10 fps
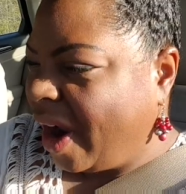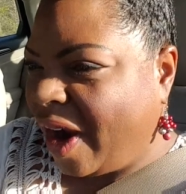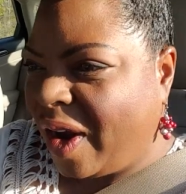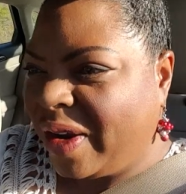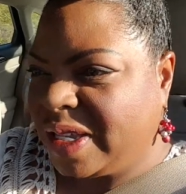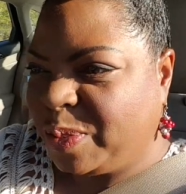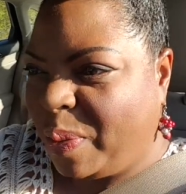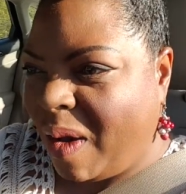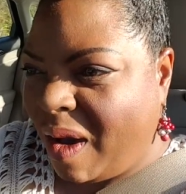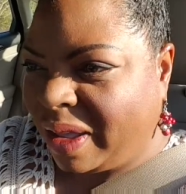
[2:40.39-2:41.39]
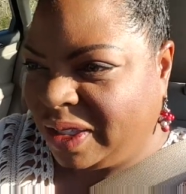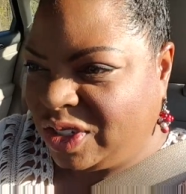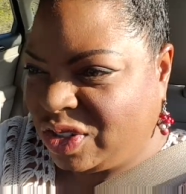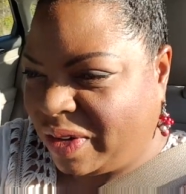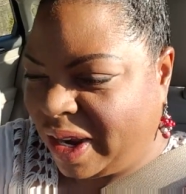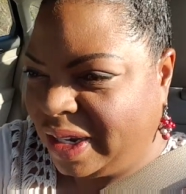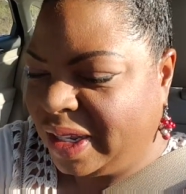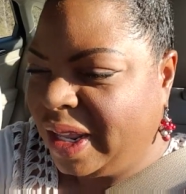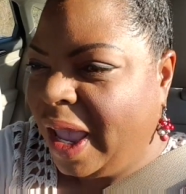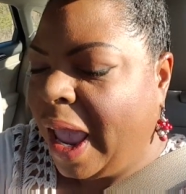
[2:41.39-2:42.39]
her is potty training.